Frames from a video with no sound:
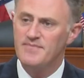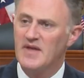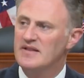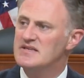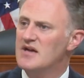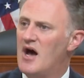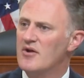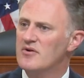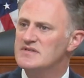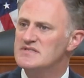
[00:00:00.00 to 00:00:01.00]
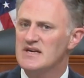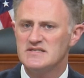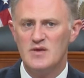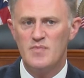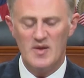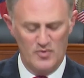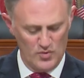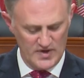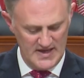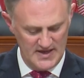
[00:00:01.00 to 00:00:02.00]
at least 160 people
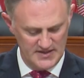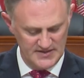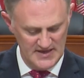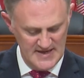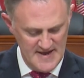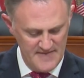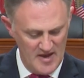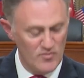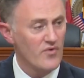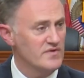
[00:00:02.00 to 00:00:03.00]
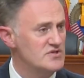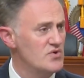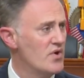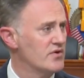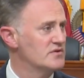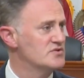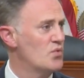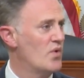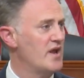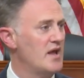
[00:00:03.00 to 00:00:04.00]
were killed, and more than
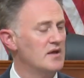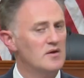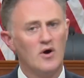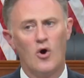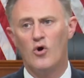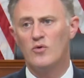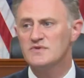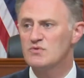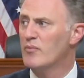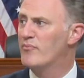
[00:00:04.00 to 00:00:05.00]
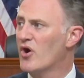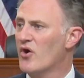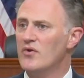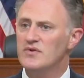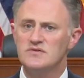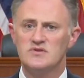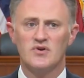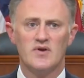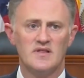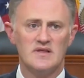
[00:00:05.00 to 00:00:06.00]
220 homes were burned
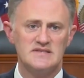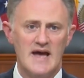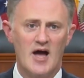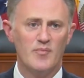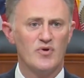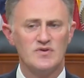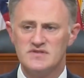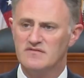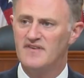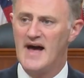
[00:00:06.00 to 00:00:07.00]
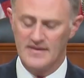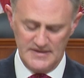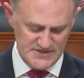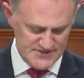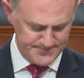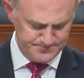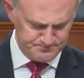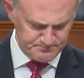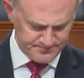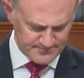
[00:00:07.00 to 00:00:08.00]
during this outburst of violence.
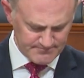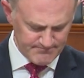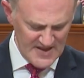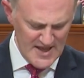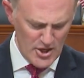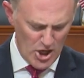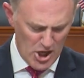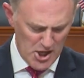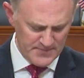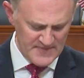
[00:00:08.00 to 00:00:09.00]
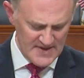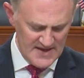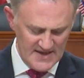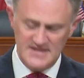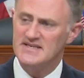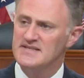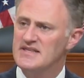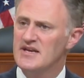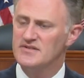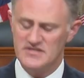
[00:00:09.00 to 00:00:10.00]
In all, since
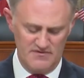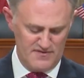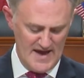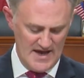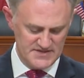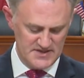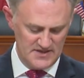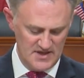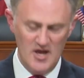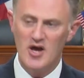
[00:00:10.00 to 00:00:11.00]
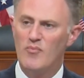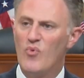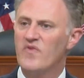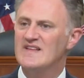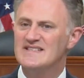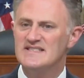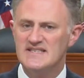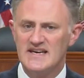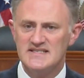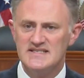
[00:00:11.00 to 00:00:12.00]
the year 2000, more than
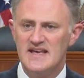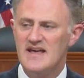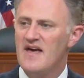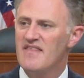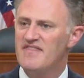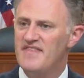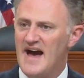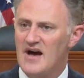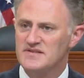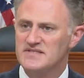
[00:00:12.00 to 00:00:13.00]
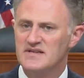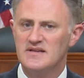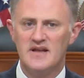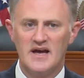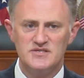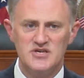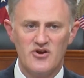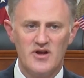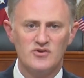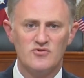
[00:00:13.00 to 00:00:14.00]
60,000
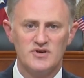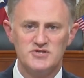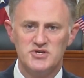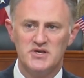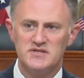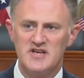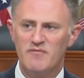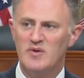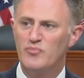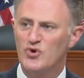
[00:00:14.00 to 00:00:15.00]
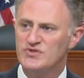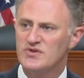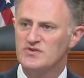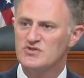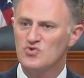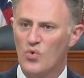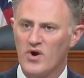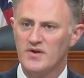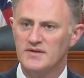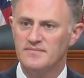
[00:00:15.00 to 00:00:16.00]
Nigerian Christians have been put to the
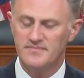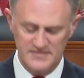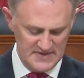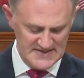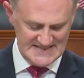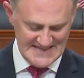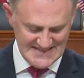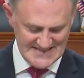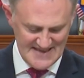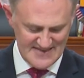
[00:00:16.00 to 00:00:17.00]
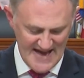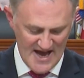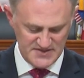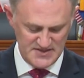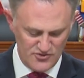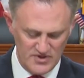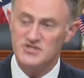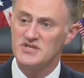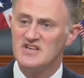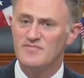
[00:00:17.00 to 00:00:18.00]
sword. 60,000
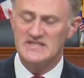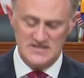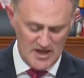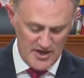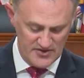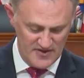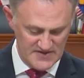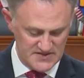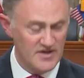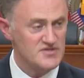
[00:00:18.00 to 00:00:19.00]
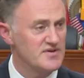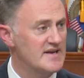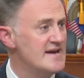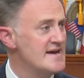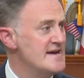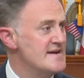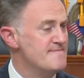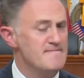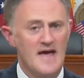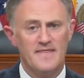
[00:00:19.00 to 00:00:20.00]
Christians have been slaughtered in this country.
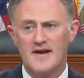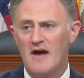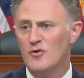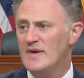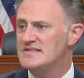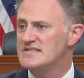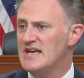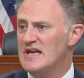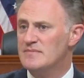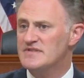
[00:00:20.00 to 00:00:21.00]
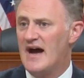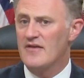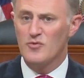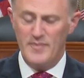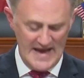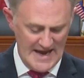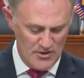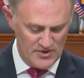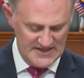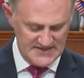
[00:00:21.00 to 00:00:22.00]
And the government seems either
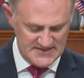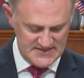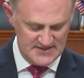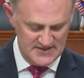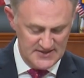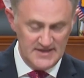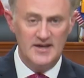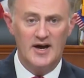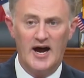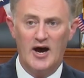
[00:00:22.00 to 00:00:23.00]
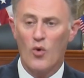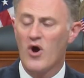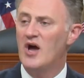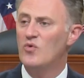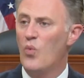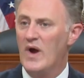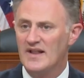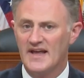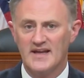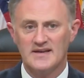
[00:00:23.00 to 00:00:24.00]
powerless or
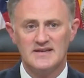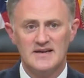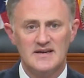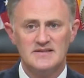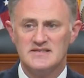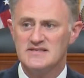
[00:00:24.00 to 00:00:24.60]
unwilling to